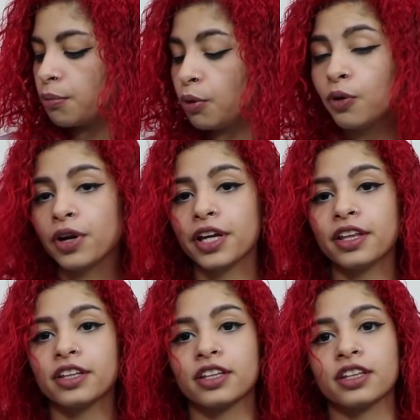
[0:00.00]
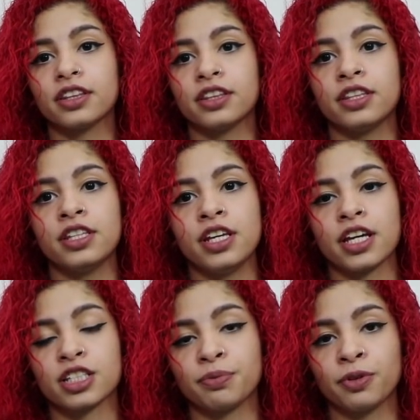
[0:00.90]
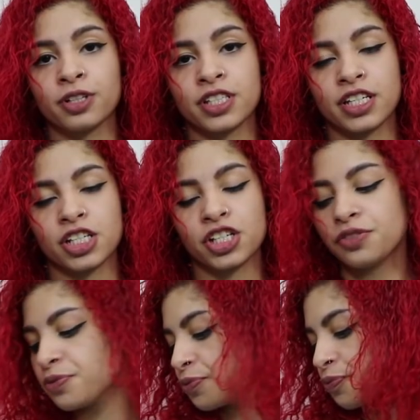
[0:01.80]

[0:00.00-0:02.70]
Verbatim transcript: Poi, the Explorer's Edition.